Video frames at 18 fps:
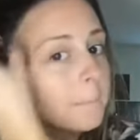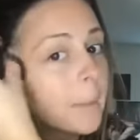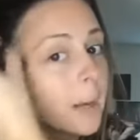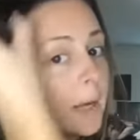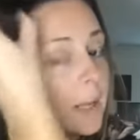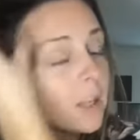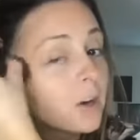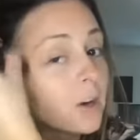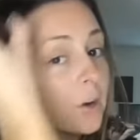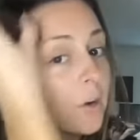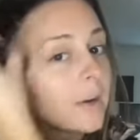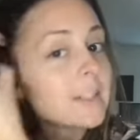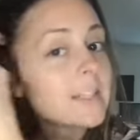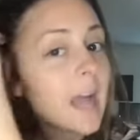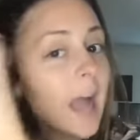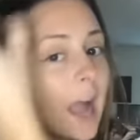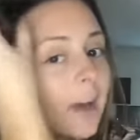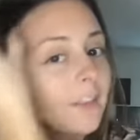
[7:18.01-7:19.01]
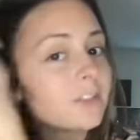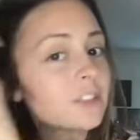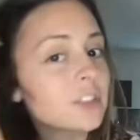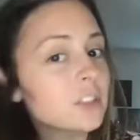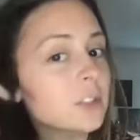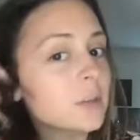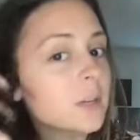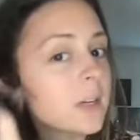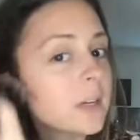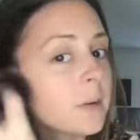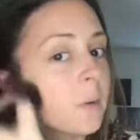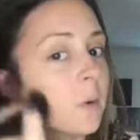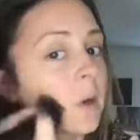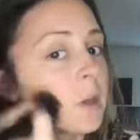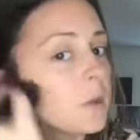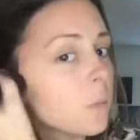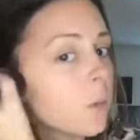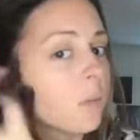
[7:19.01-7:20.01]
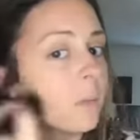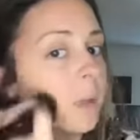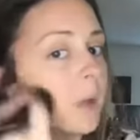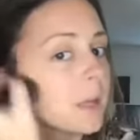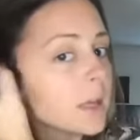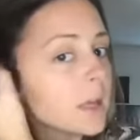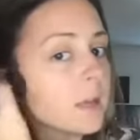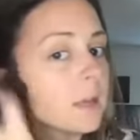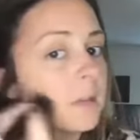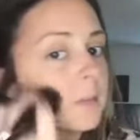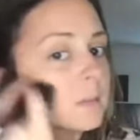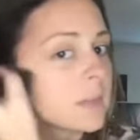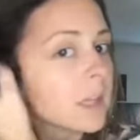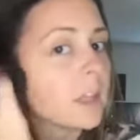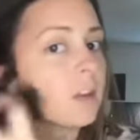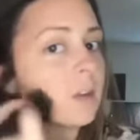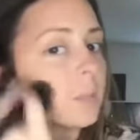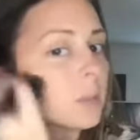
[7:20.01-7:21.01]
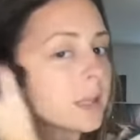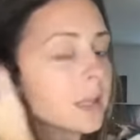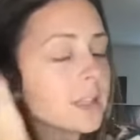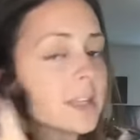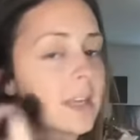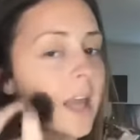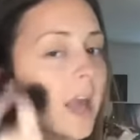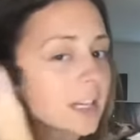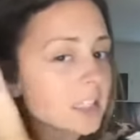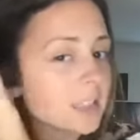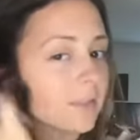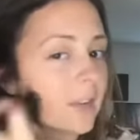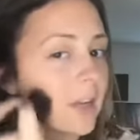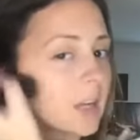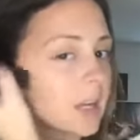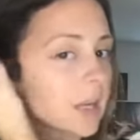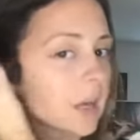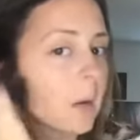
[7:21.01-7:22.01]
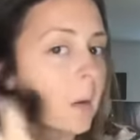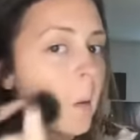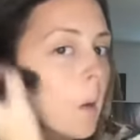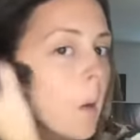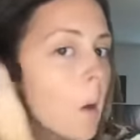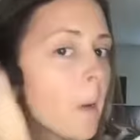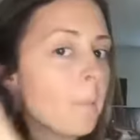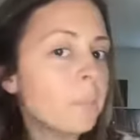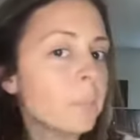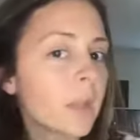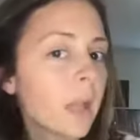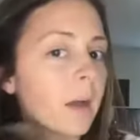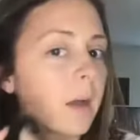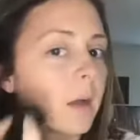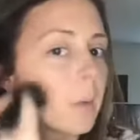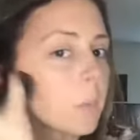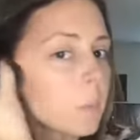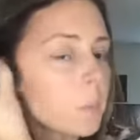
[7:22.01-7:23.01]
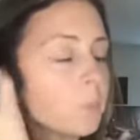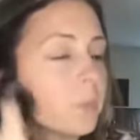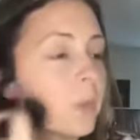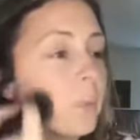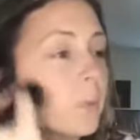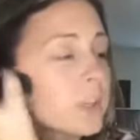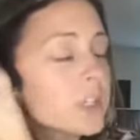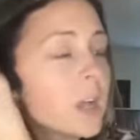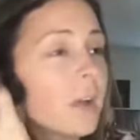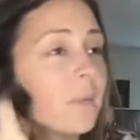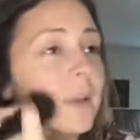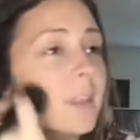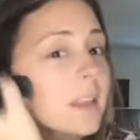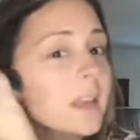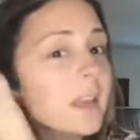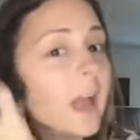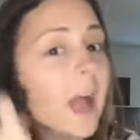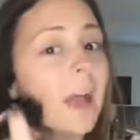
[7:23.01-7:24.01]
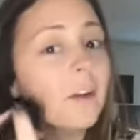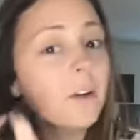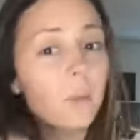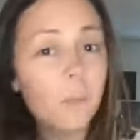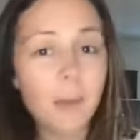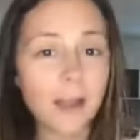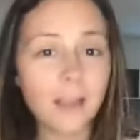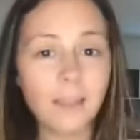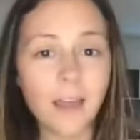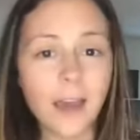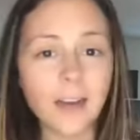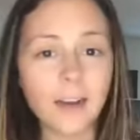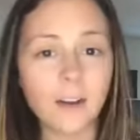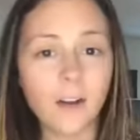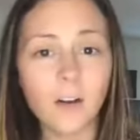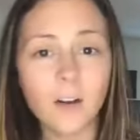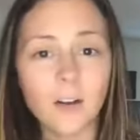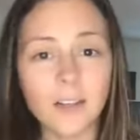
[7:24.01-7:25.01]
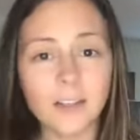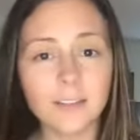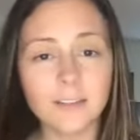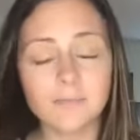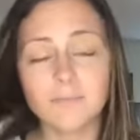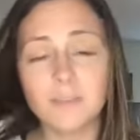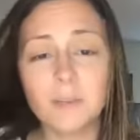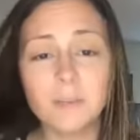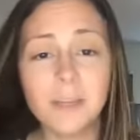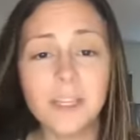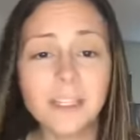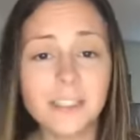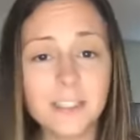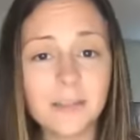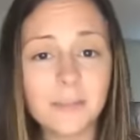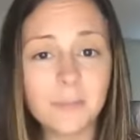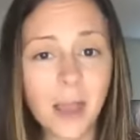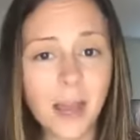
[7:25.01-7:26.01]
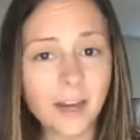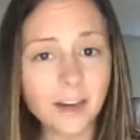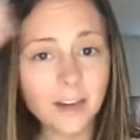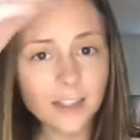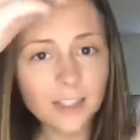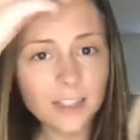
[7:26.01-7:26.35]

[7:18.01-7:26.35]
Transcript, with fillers: but you're going to have to do it or you won't be like you'll be deactivated um, which i really i don't mind that at all like to me it doesn't matter it